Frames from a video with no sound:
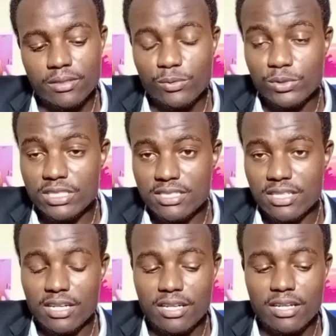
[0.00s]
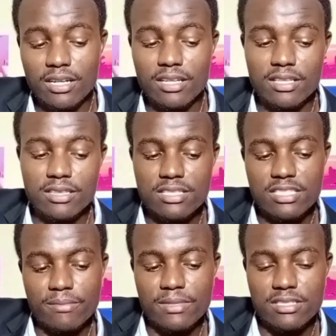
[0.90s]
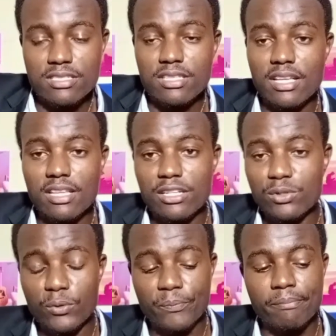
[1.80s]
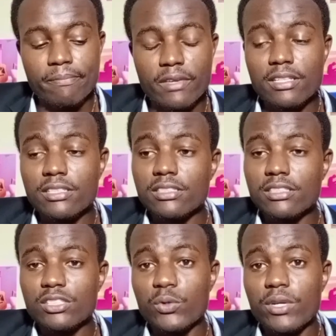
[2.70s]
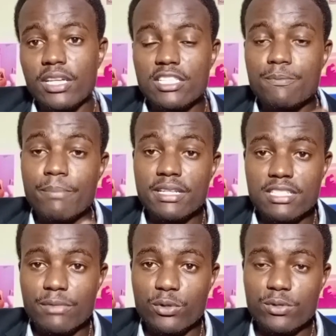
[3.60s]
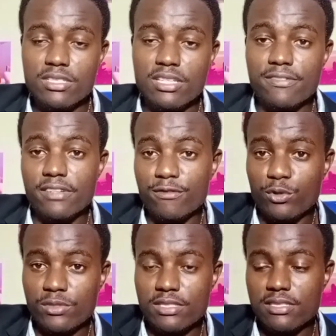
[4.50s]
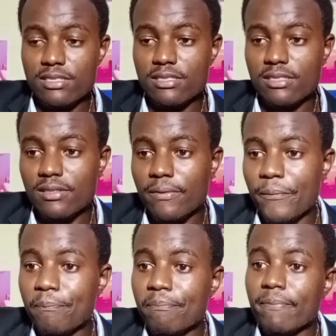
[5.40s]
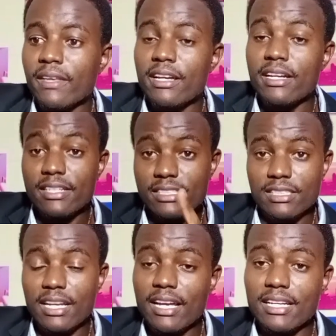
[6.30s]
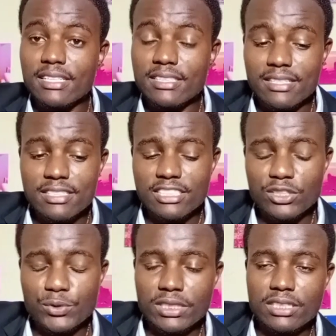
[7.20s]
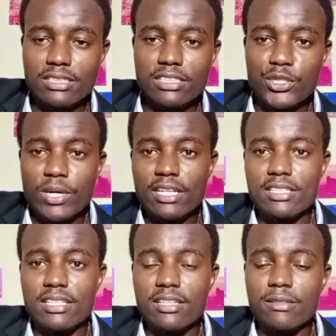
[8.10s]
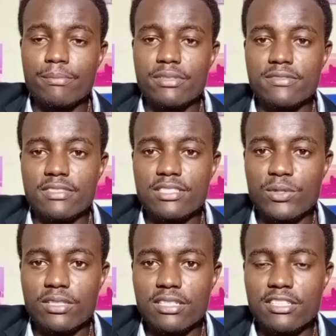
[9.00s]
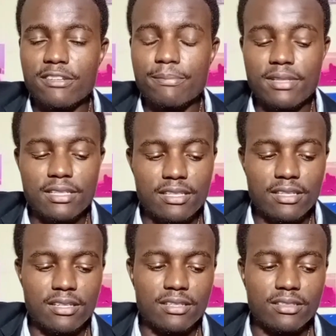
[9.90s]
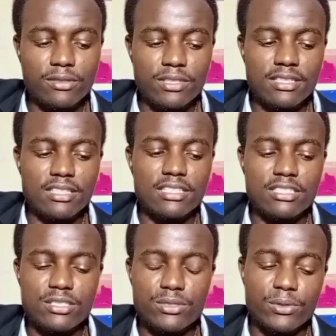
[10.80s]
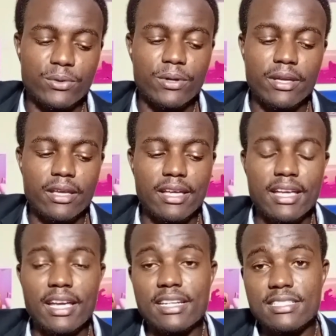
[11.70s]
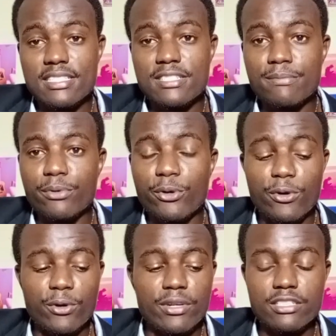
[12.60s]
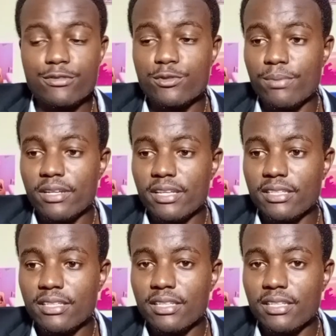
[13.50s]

which is the same as the other do. So it's penta because there are 5 notes. Right into it, you had the previous song that I played there in the intro. And it's a simple riff to play.